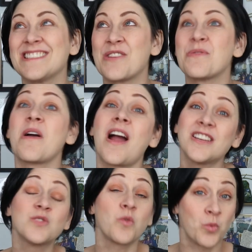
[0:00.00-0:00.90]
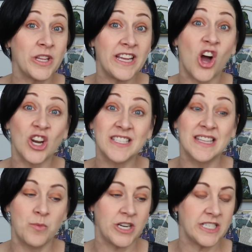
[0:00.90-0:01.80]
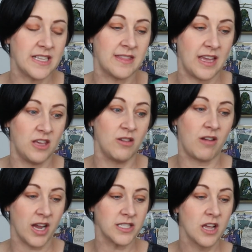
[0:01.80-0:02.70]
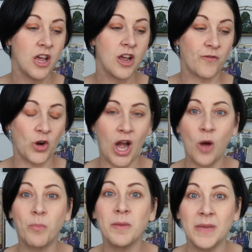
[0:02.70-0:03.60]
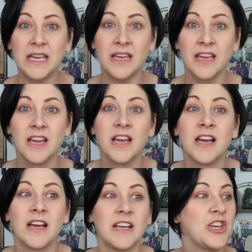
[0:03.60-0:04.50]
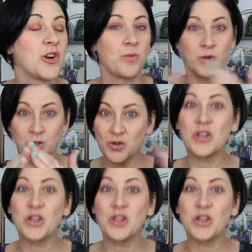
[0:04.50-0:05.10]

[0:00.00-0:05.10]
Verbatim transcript: so I just really honestly wanted to thank you guys for helping me you know